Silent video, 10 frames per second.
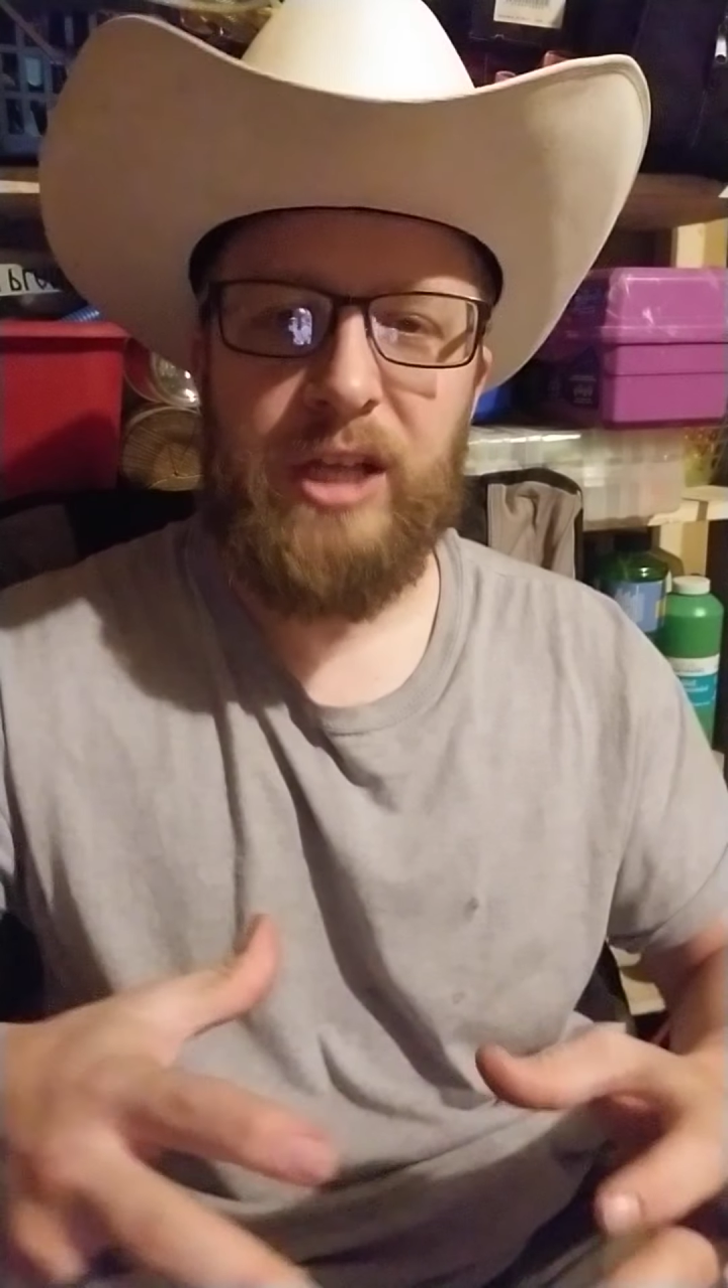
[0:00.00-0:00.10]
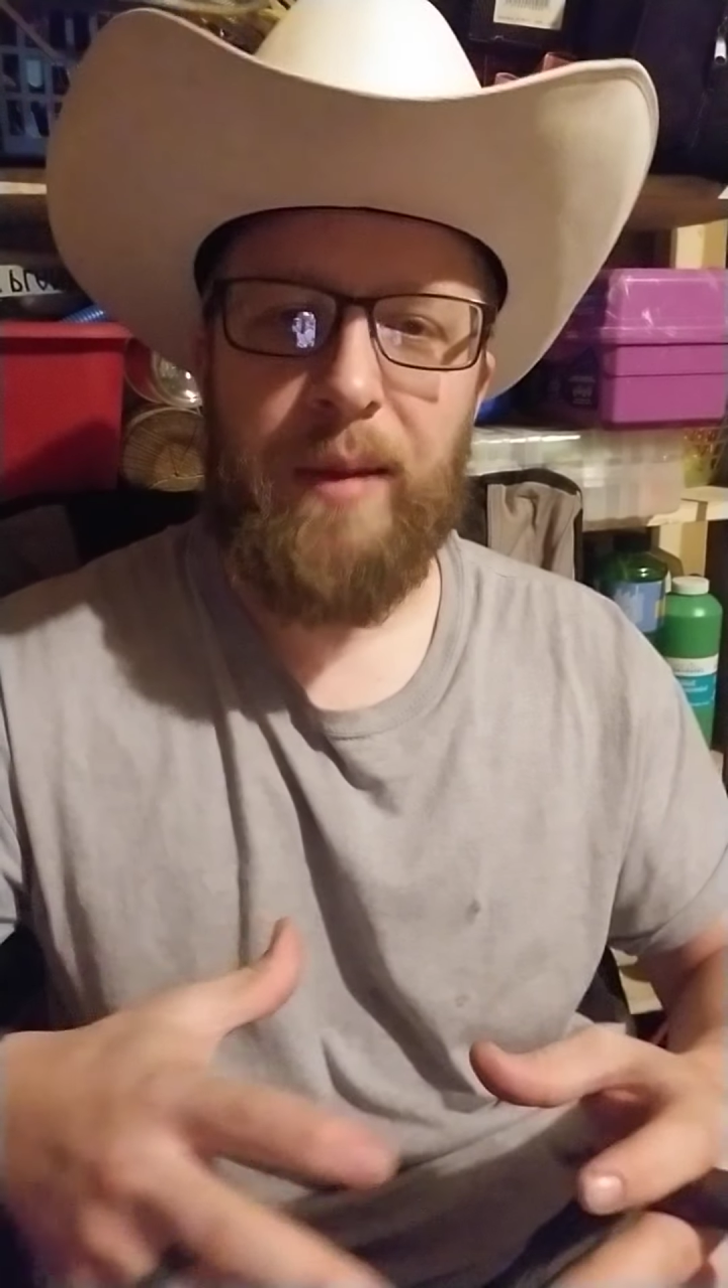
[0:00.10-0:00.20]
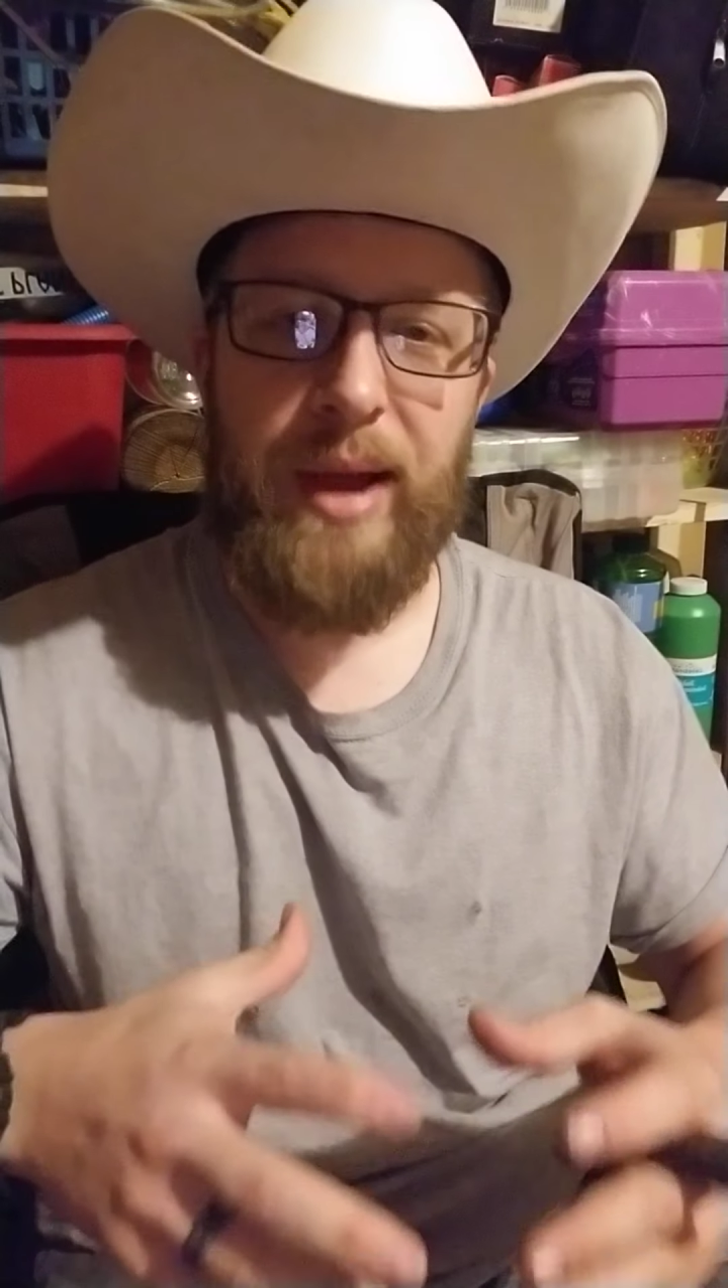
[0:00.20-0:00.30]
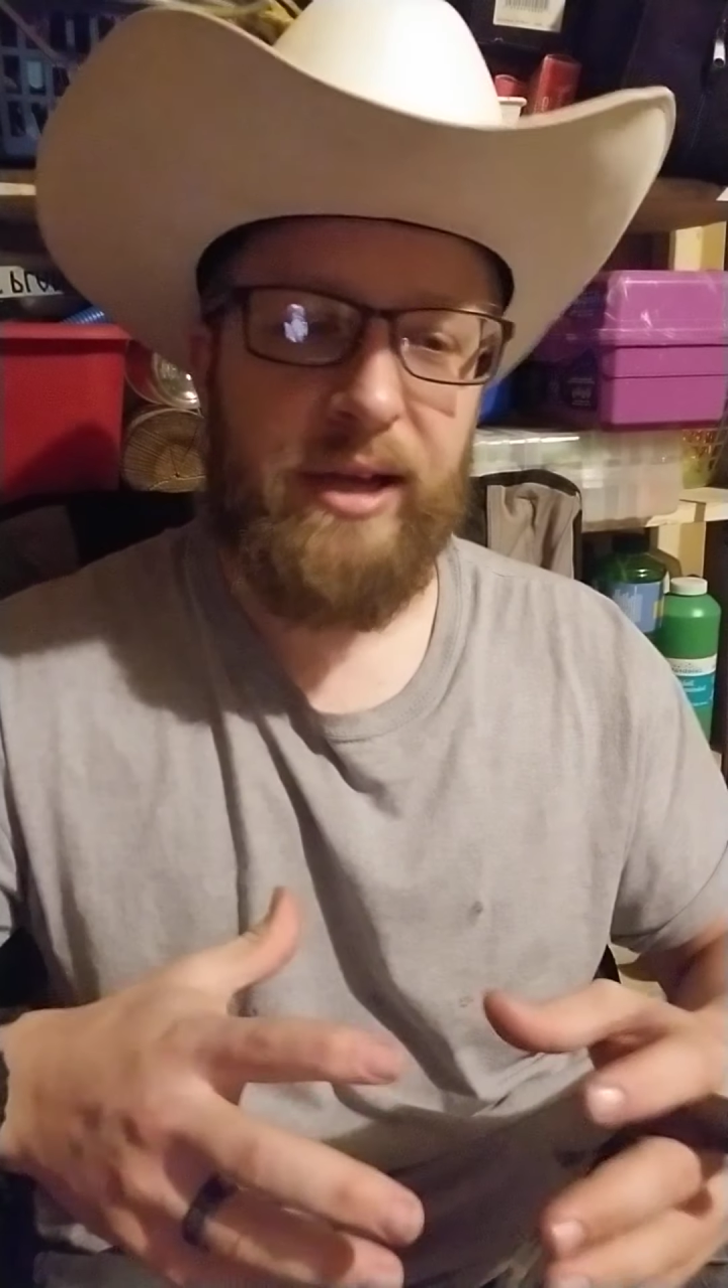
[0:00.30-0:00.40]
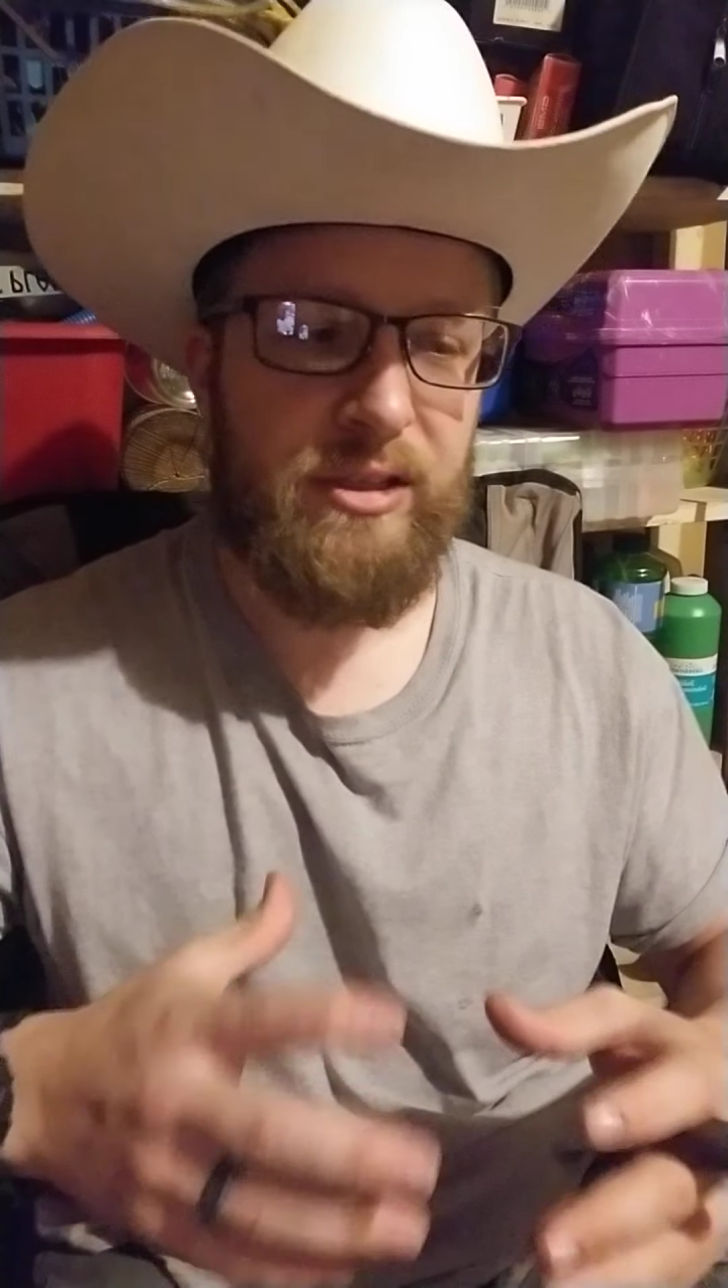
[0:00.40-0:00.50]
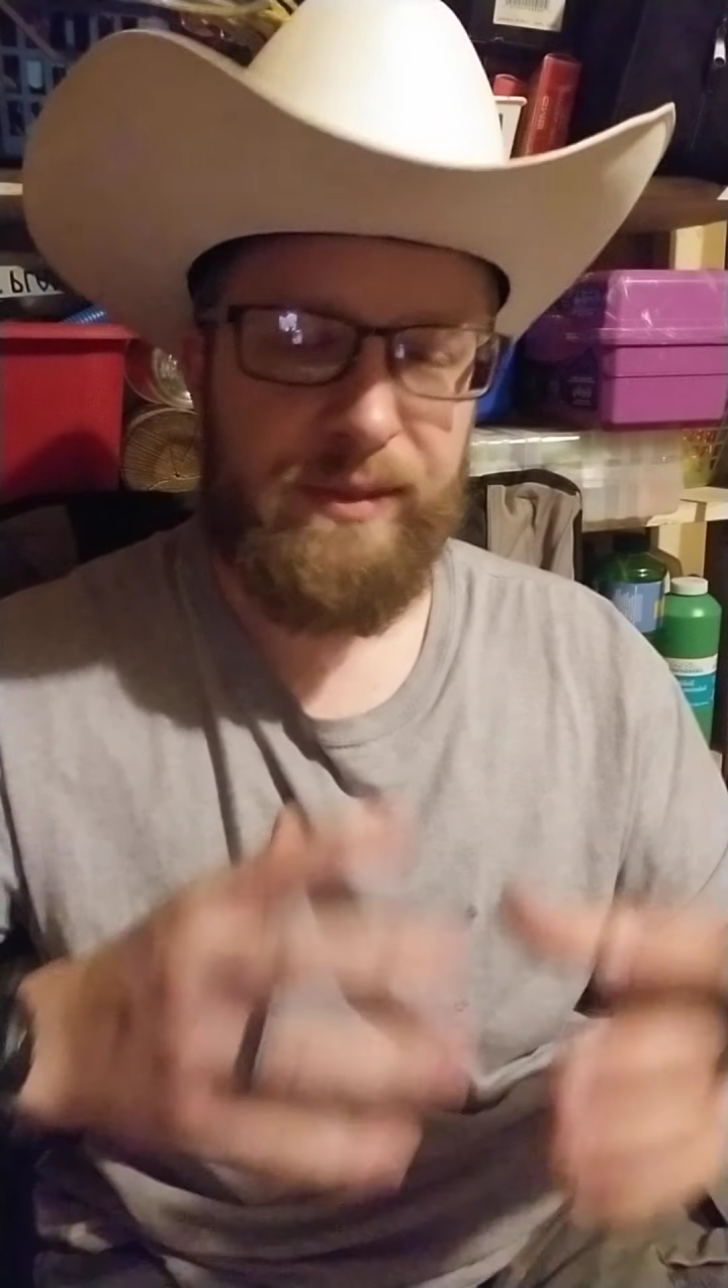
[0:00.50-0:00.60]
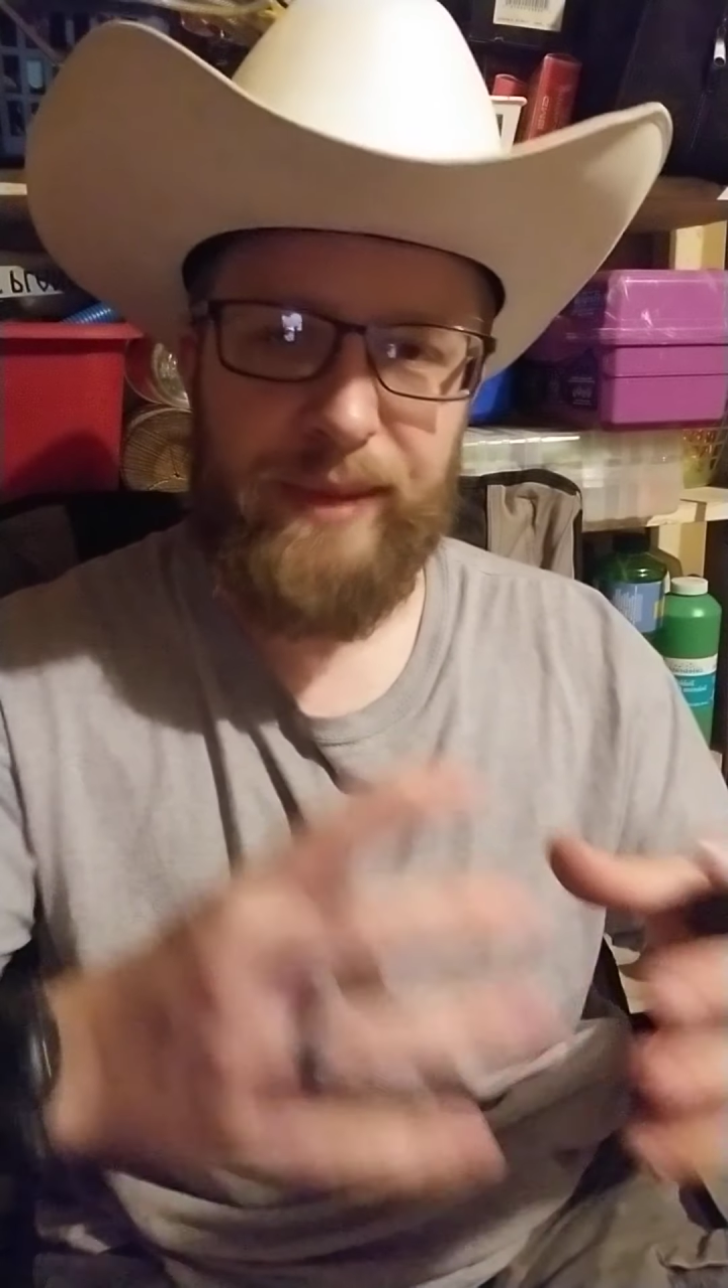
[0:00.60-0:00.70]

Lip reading: time I actually